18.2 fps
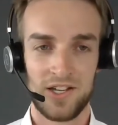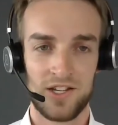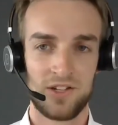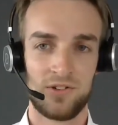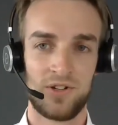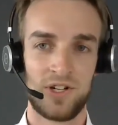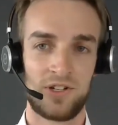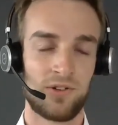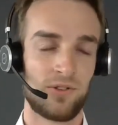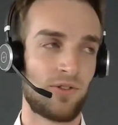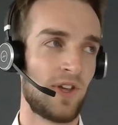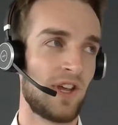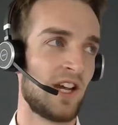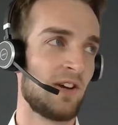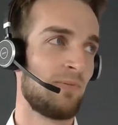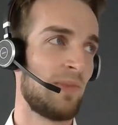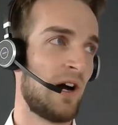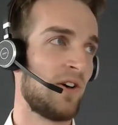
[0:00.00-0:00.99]
You need to
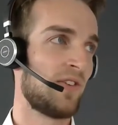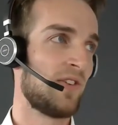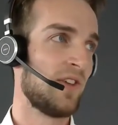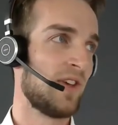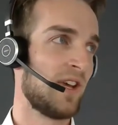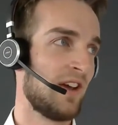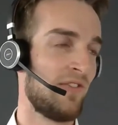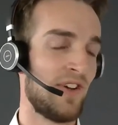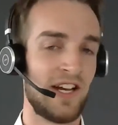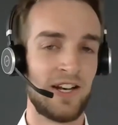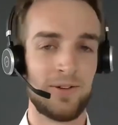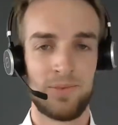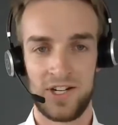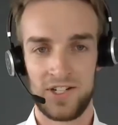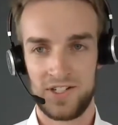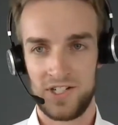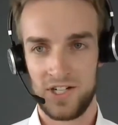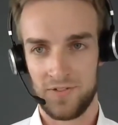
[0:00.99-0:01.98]
think about the
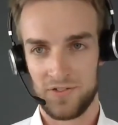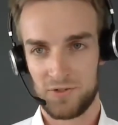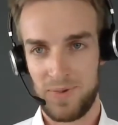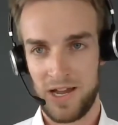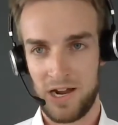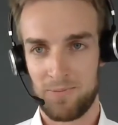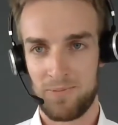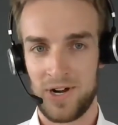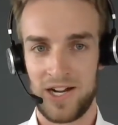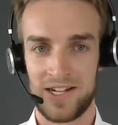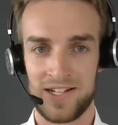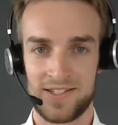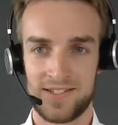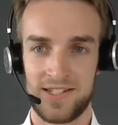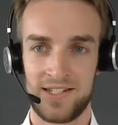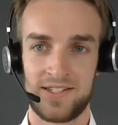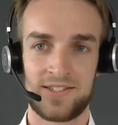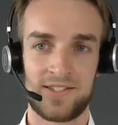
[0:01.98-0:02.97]
availability of spare
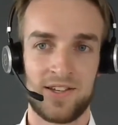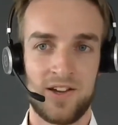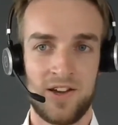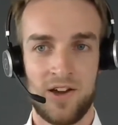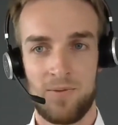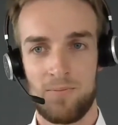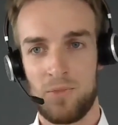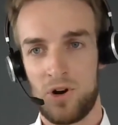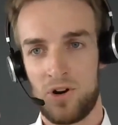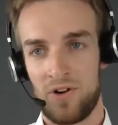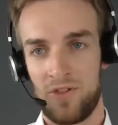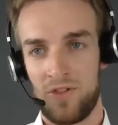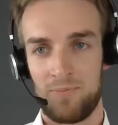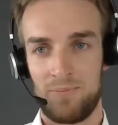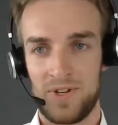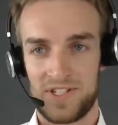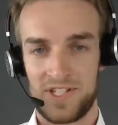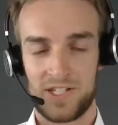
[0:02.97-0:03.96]
parts. That's more on the
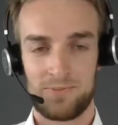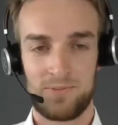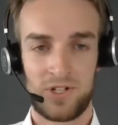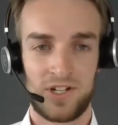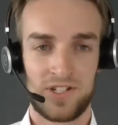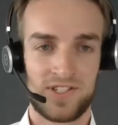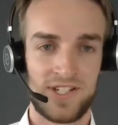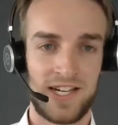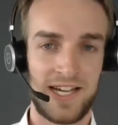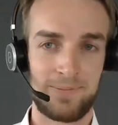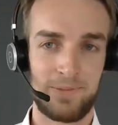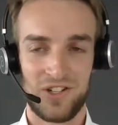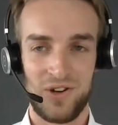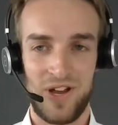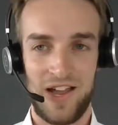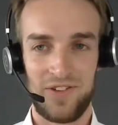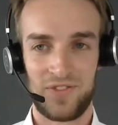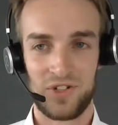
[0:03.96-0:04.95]
business model side.
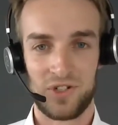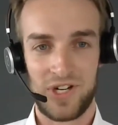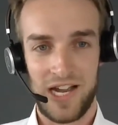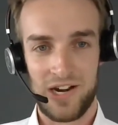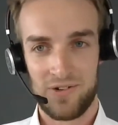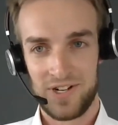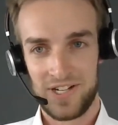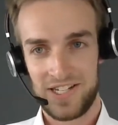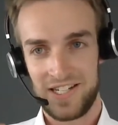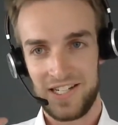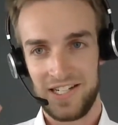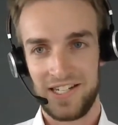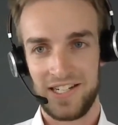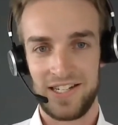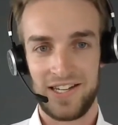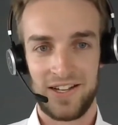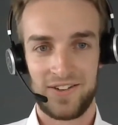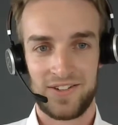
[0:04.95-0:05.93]
You have to
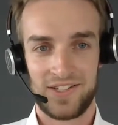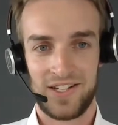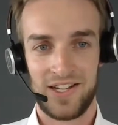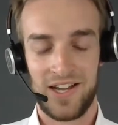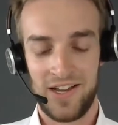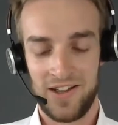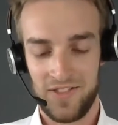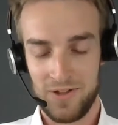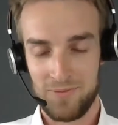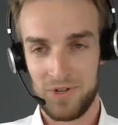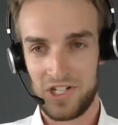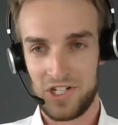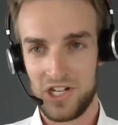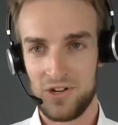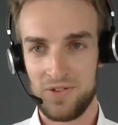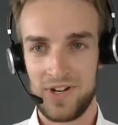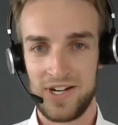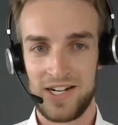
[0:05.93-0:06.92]
guarantee that the
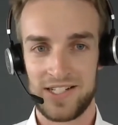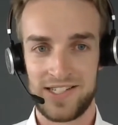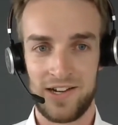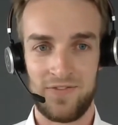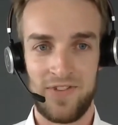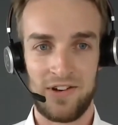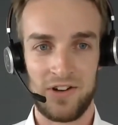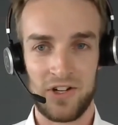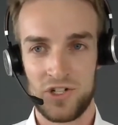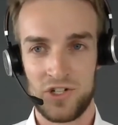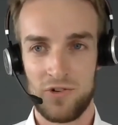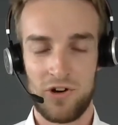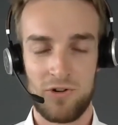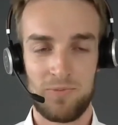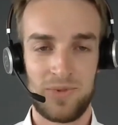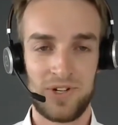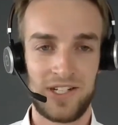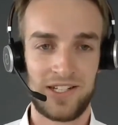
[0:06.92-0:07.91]
materials are very
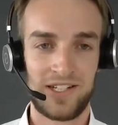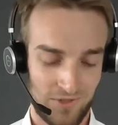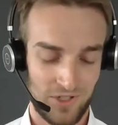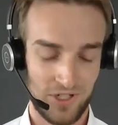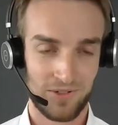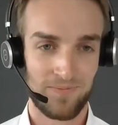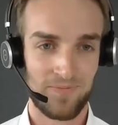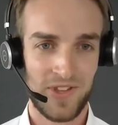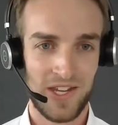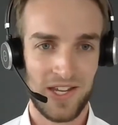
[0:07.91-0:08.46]
durable. So